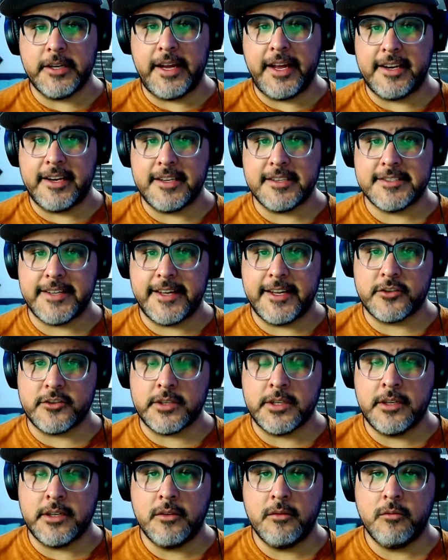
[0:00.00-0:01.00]
and
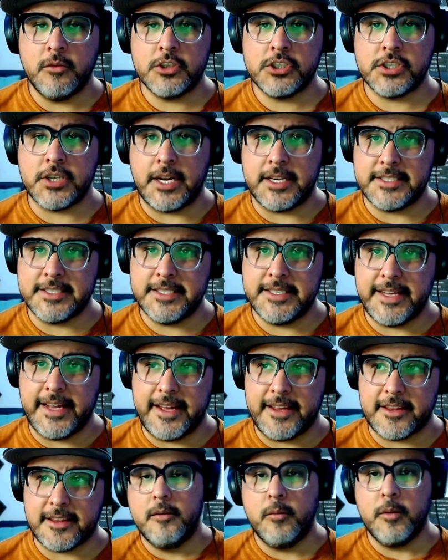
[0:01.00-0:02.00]
Cassandra were shot to
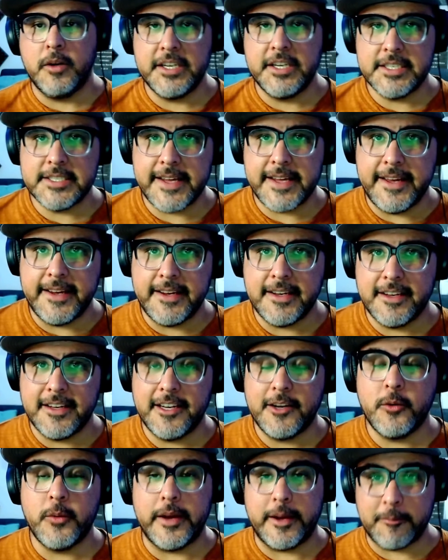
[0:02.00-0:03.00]
death. We're going to take a
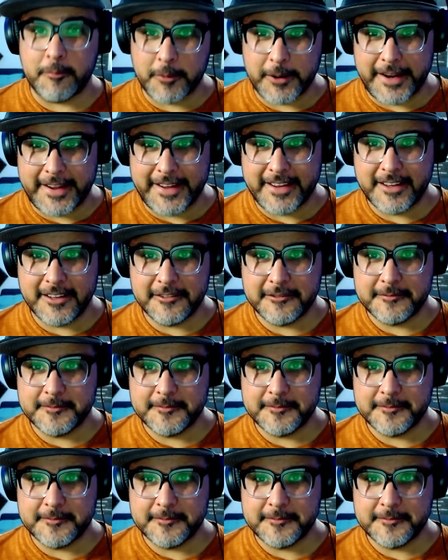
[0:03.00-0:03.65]
quick break.